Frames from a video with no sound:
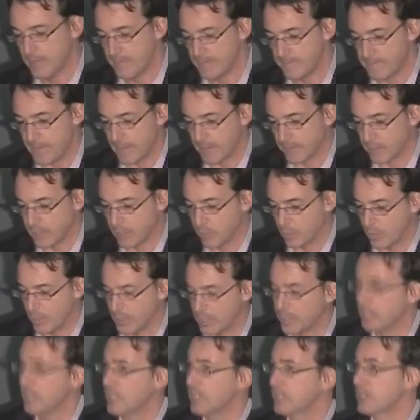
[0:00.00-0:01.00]
or live
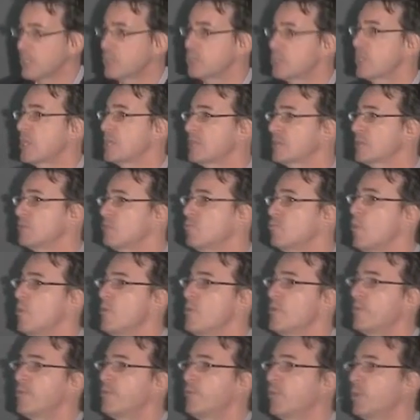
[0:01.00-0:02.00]
farther away? So
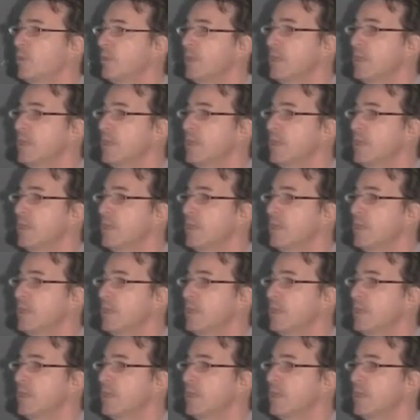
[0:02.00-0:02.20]
it's just